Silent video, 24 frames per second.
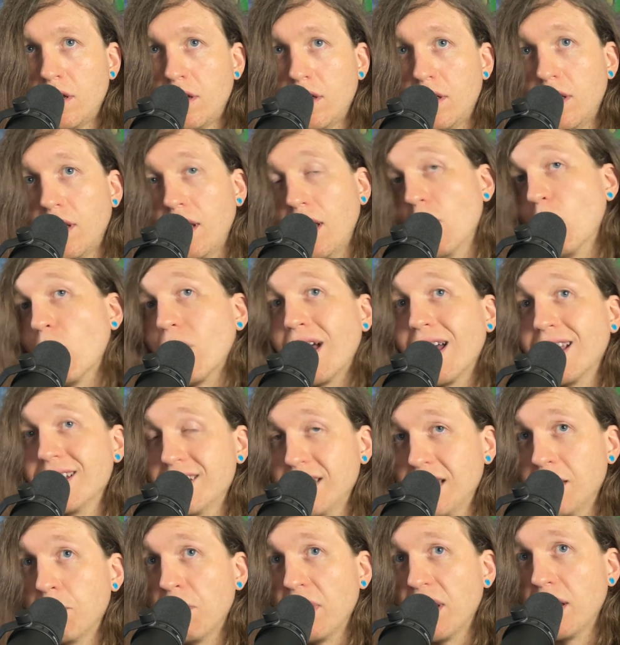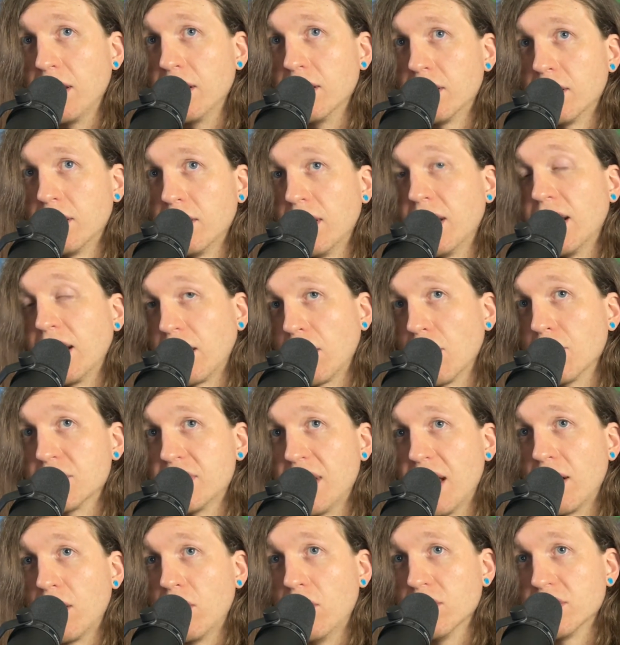And when I debend, then it goes
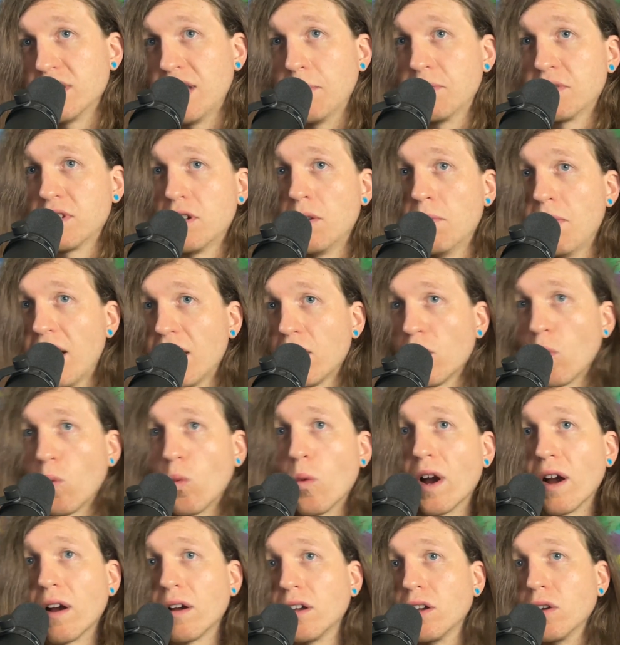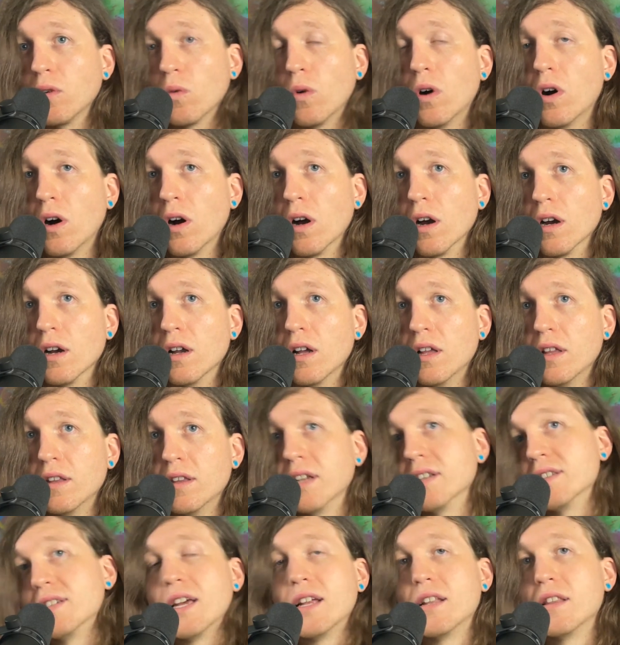down a whole step. So no matter where you are,
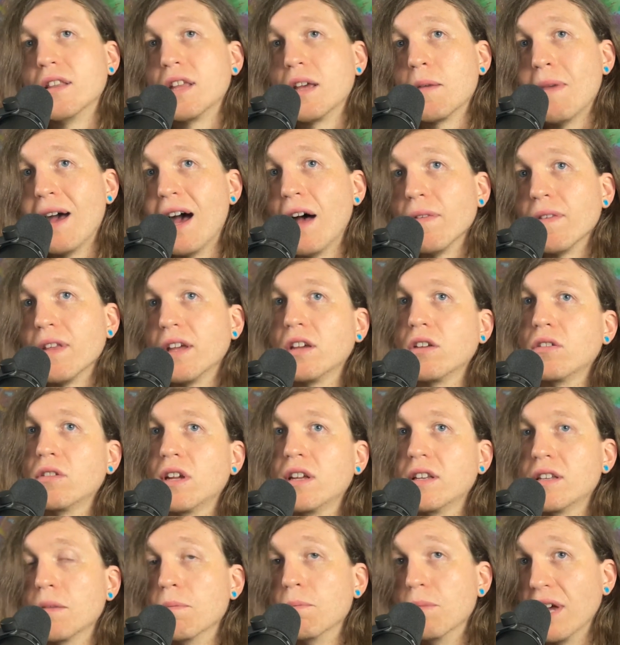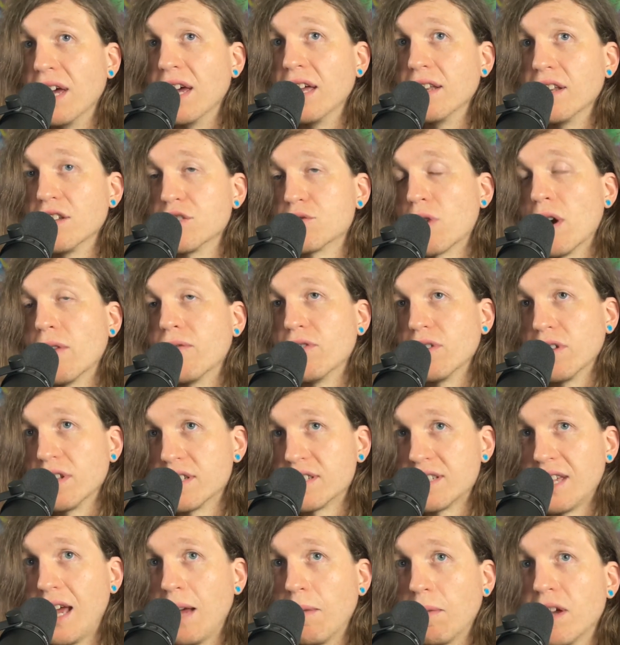the amount that you need to bend is roughly the
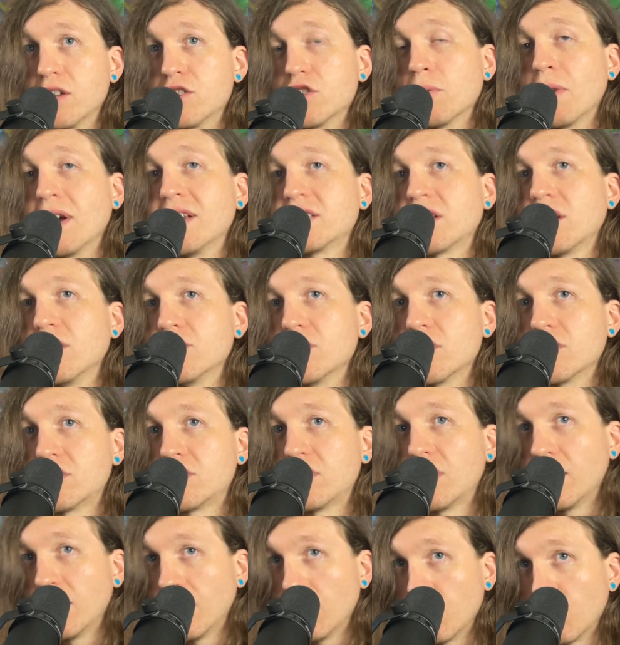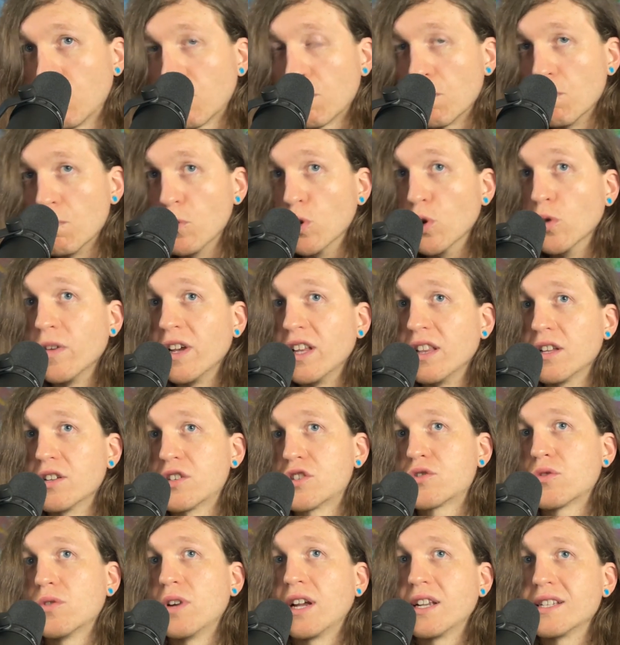same, because you're basically just moving the
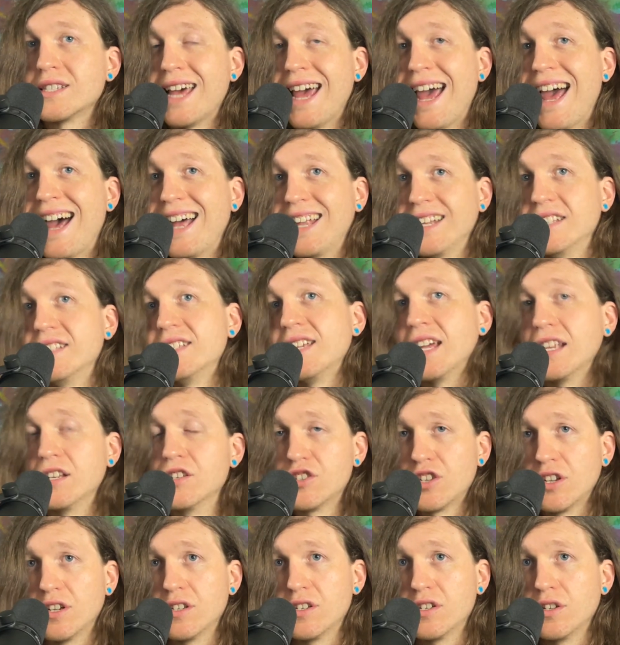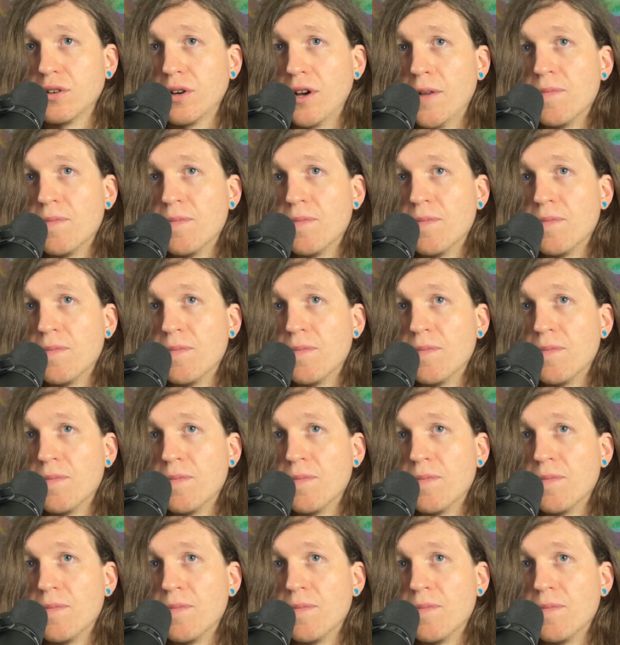string to add tension to it.